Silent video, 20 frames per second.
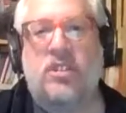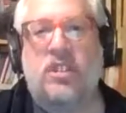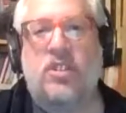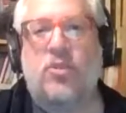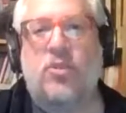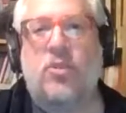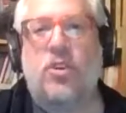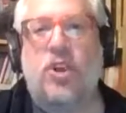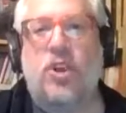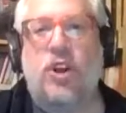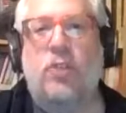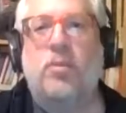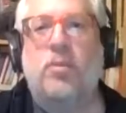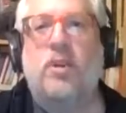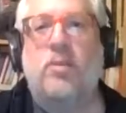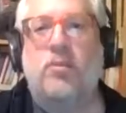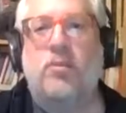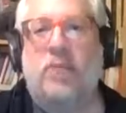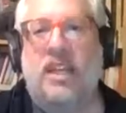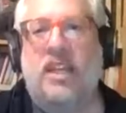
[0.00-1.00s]
And the word
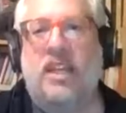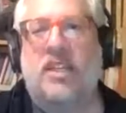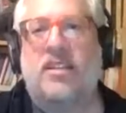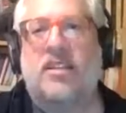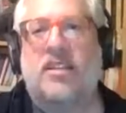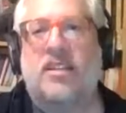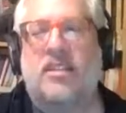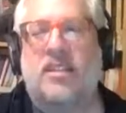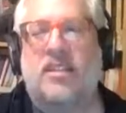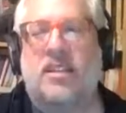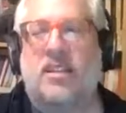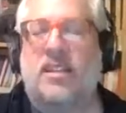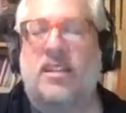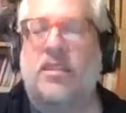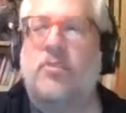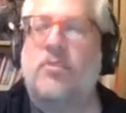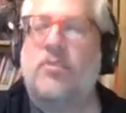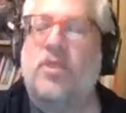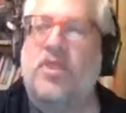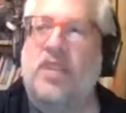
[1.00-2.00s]
open means
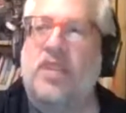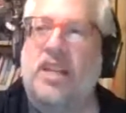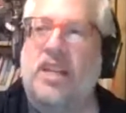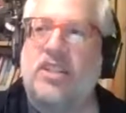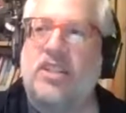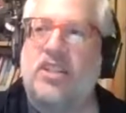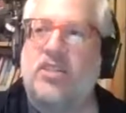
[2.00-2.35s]
that